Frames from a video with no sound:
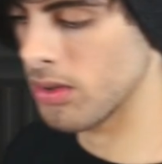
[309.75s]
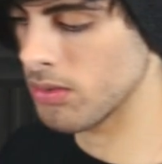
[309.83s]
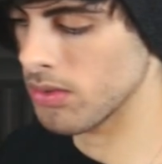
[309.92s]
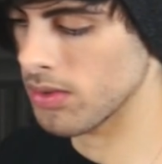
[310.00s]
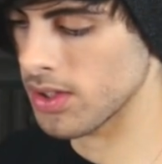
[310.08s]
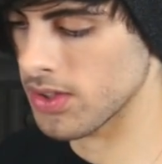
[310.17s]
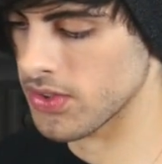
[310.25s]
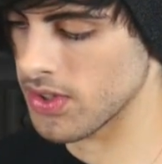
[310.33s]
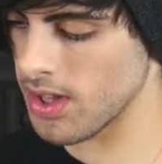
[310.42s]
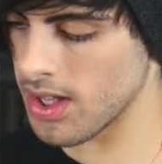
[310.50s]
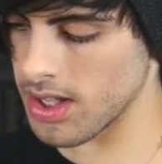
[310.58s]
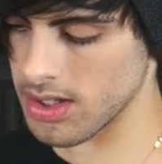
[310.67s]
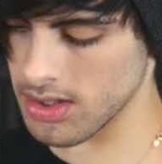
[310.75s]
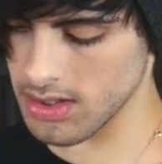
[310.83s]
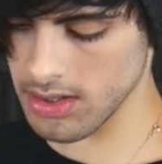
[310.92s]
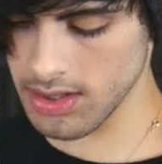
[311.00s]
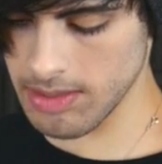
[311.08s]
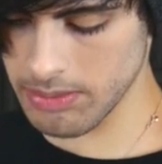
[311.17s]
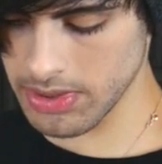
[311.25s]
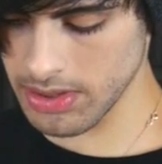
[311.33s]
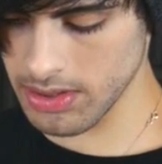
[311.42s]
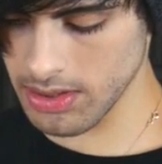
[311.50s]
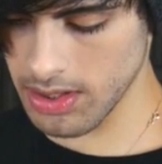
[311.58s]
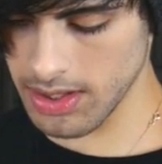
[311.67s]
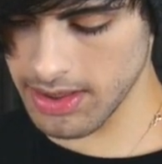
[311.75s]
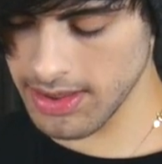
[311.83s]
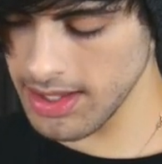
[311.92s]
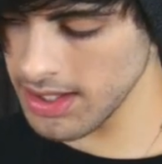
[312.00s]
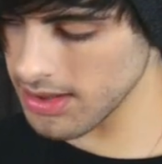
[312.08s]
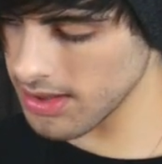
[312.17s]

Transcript: what is that? I think